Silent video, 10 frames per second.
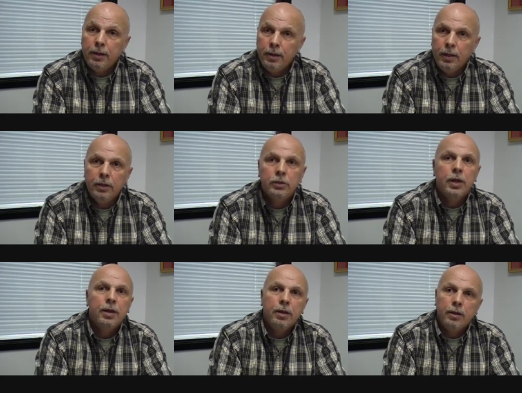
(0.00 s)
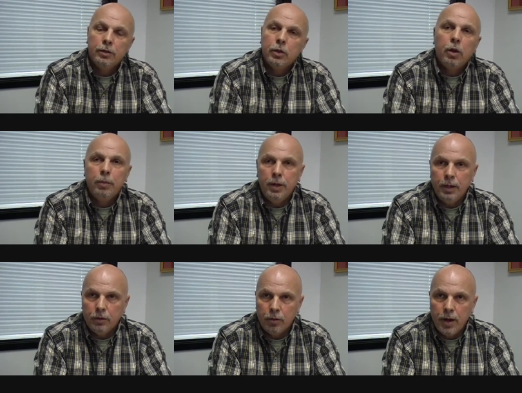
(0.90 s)
needs, it's all
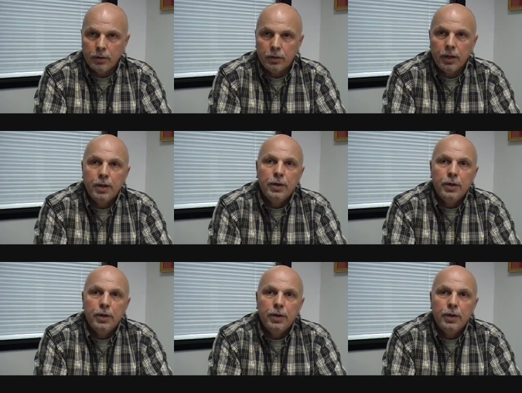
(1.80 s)
being addressed.